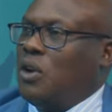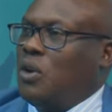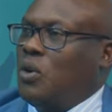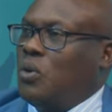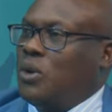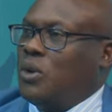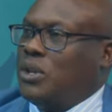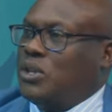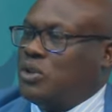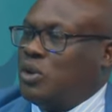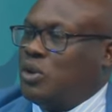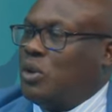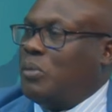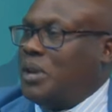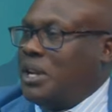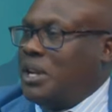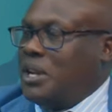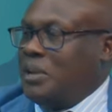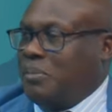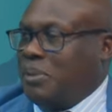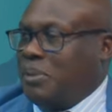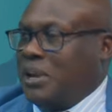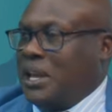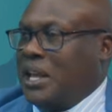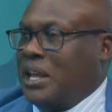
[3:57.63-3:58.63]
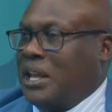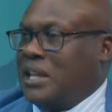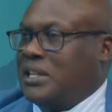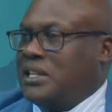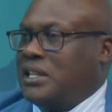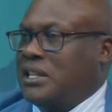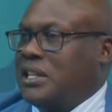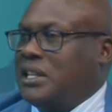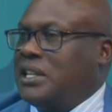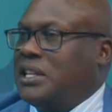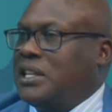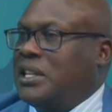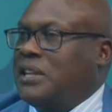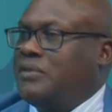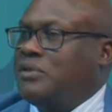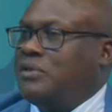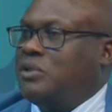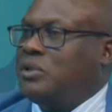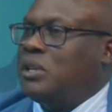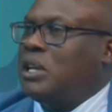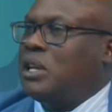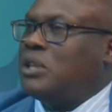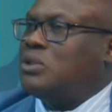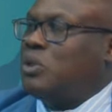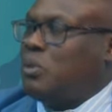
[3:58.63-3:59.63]
with so many players, and it gives you
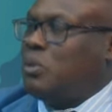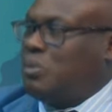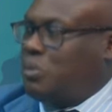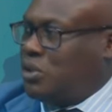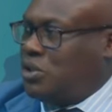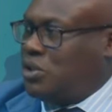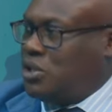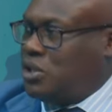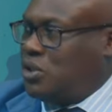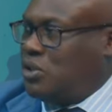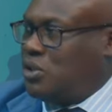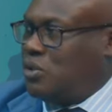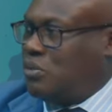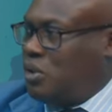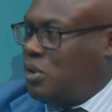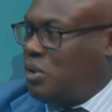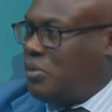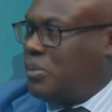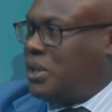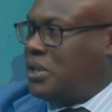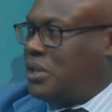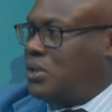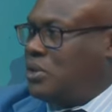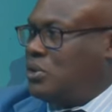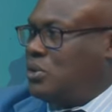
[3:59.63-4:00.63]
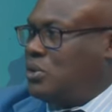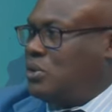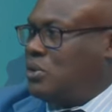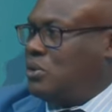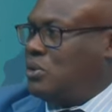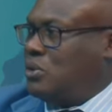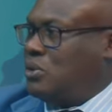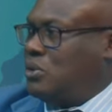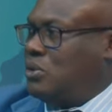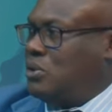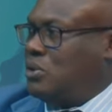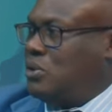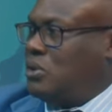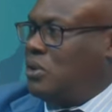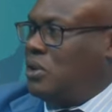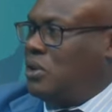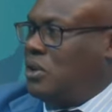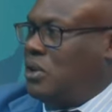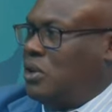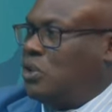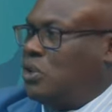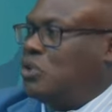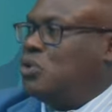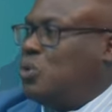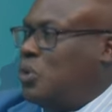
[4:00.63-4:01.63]
that opportune moment to
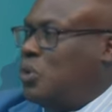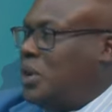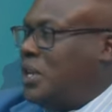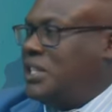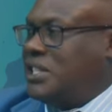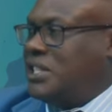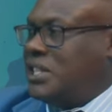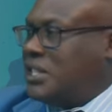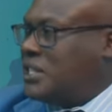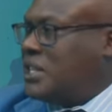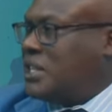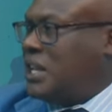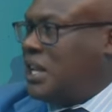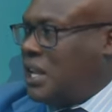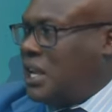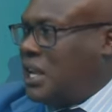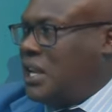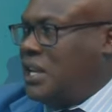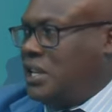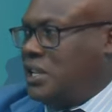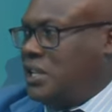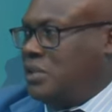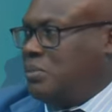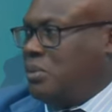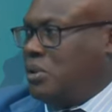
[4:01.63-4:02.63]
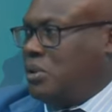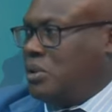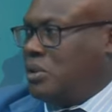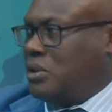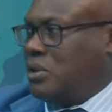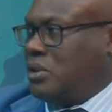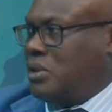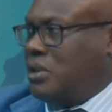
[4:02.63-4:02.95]
win, just like any sport.